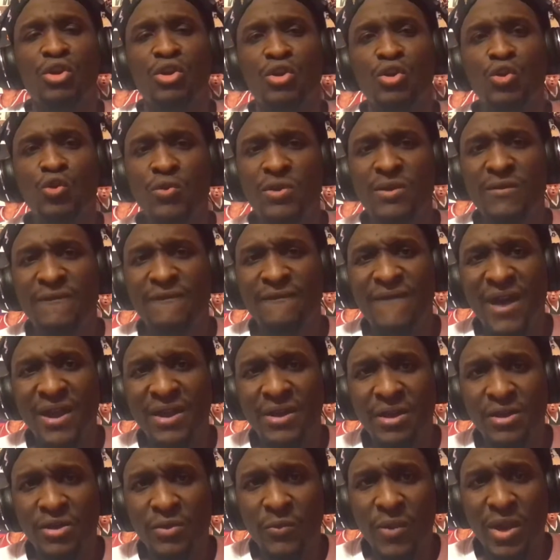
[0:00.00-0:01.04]
you can find
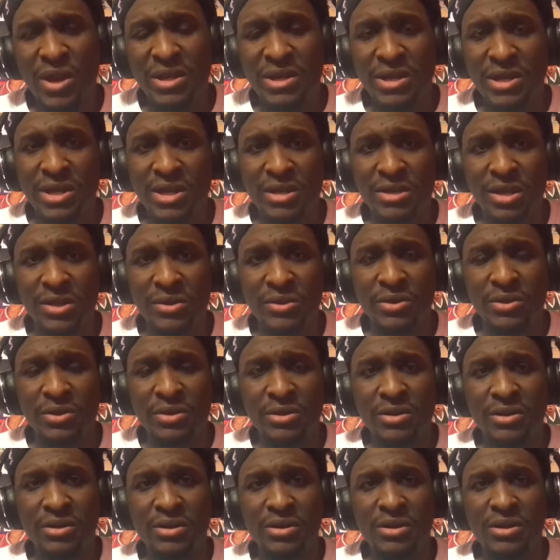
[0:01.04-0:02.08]
another way to get another
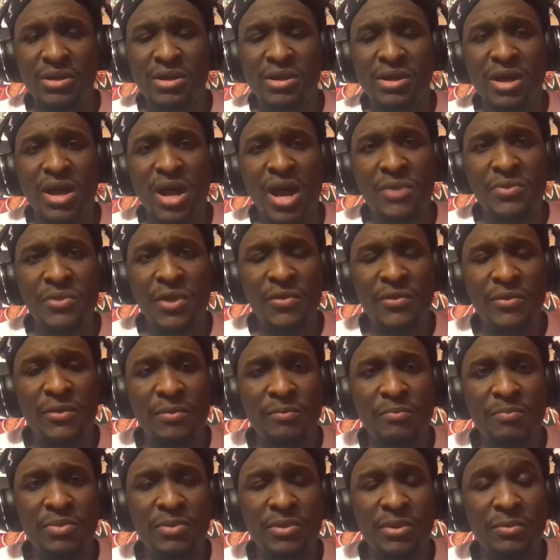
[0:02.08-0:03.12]

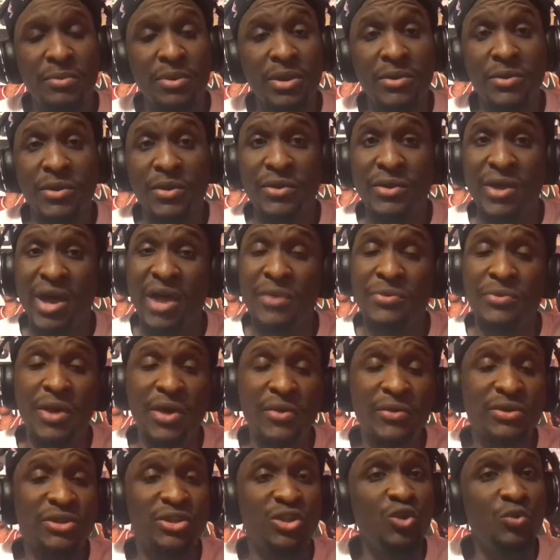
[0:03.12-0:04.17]

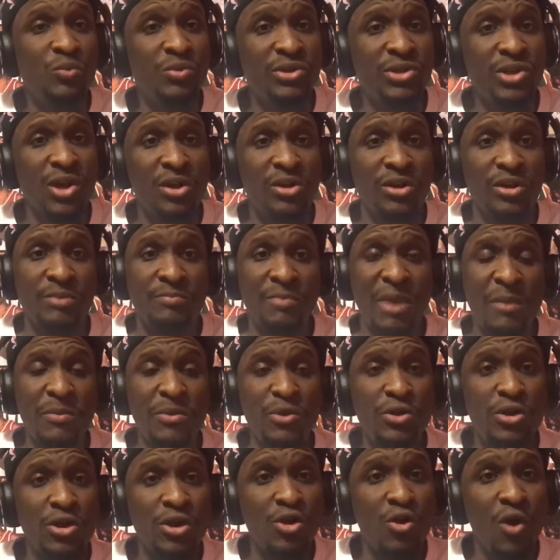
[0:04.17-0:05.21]
superstar. Maybe
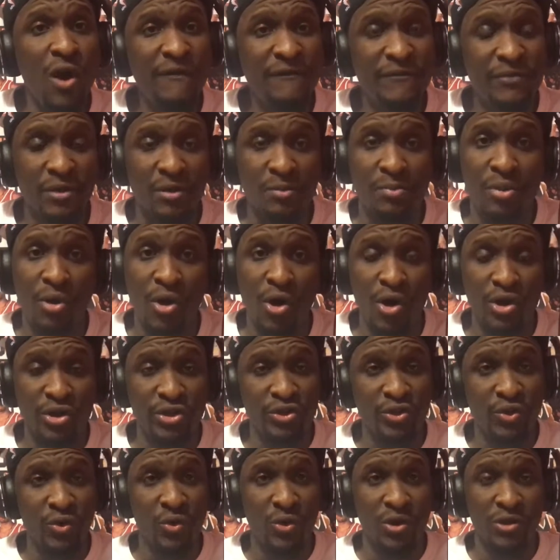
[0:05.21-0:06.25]
you can go after a Paul
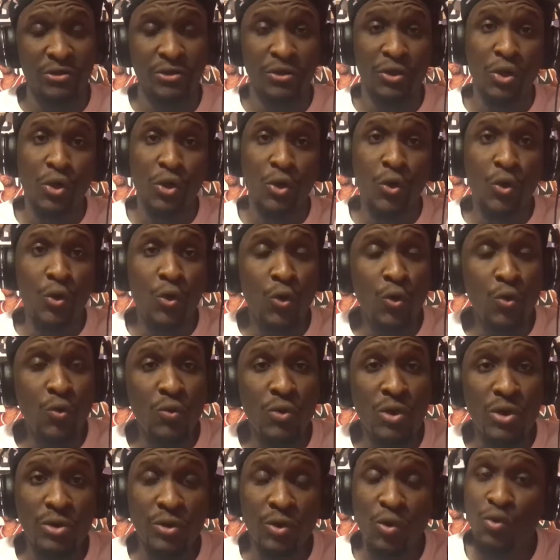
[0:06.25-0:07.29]
George.
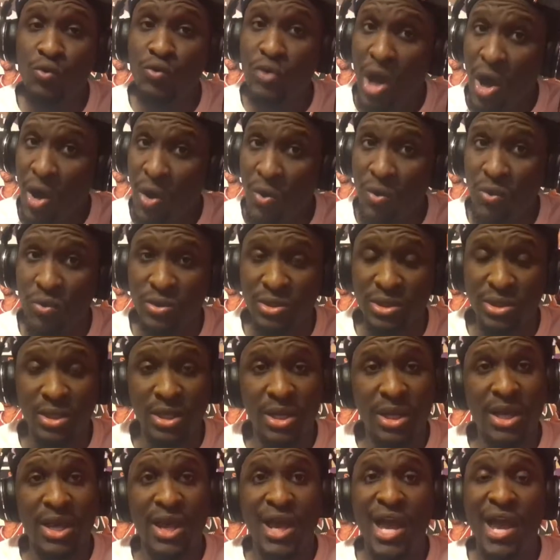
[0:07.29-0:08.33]
Who knows?
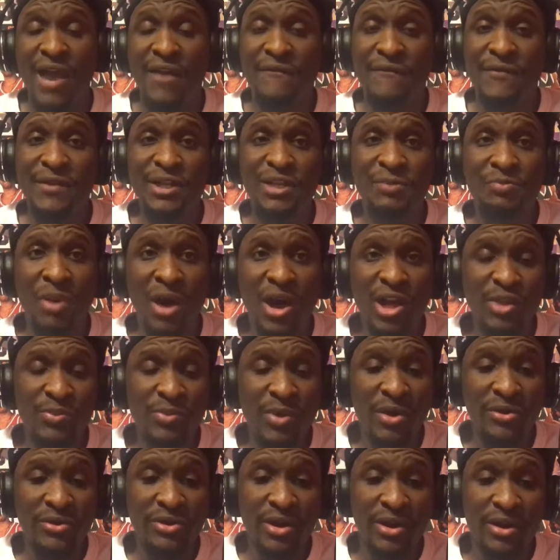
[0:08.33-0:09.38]
If he's
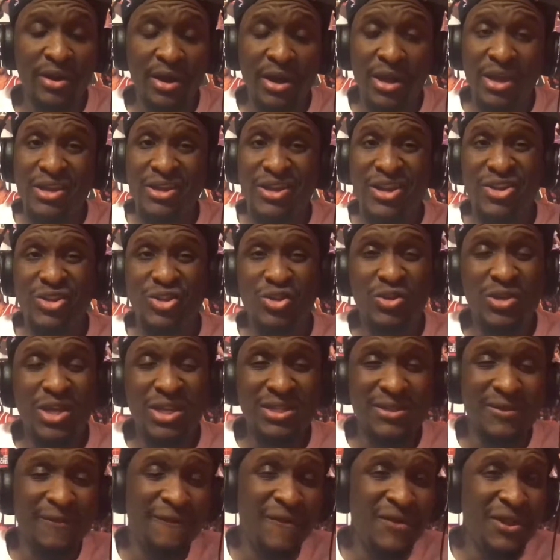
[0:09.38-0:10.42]
possible out there, because
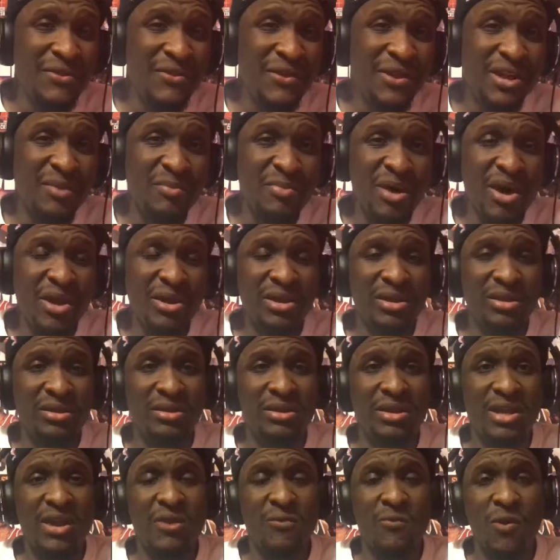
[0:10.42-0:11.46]
the funny thing about it,
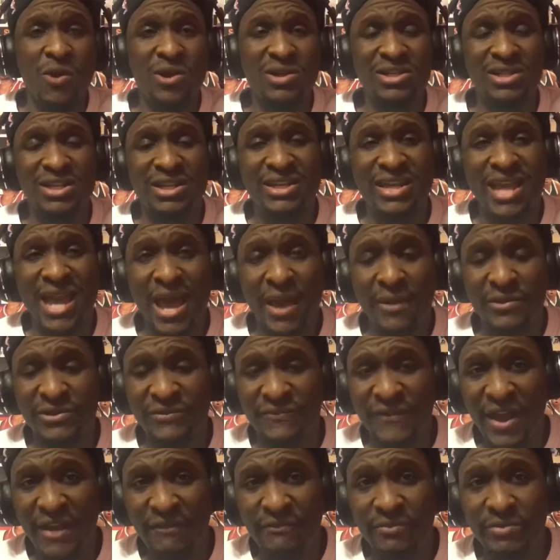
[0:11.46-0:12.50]
it works in the Cavs'
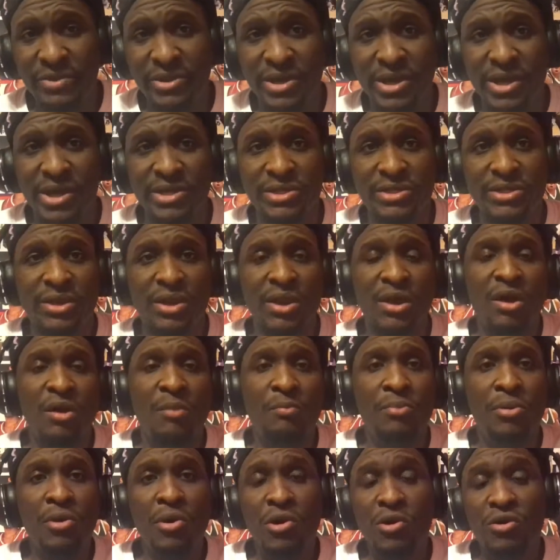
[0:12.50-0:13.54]
favor because
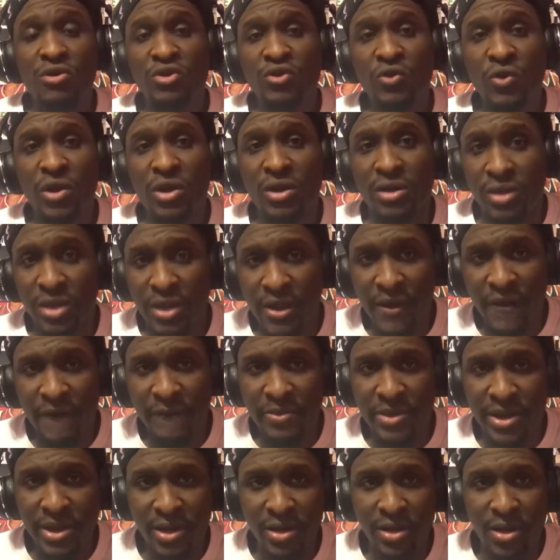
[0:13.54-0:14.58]
Paul George loved
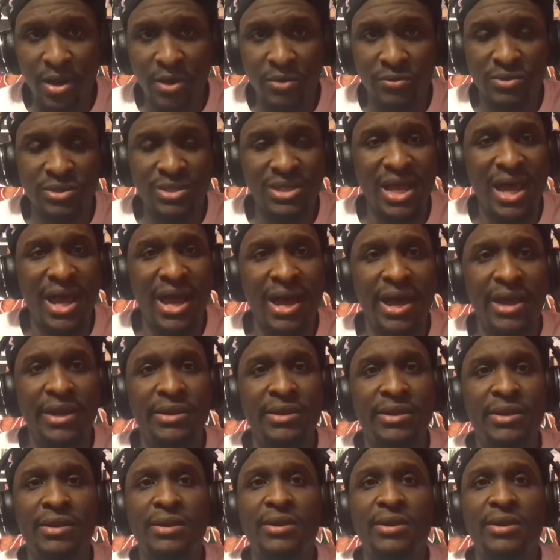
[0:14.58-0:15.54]
playing alongside